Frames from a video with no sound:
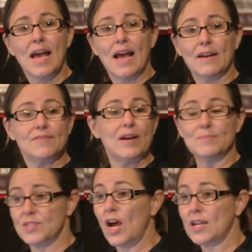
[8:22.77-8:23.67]

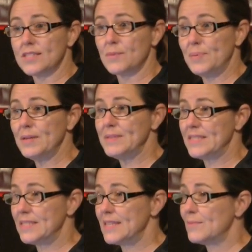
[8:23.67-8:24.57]
have toxic
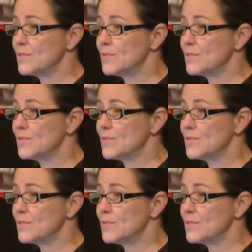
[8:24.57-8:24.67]
pigments in them.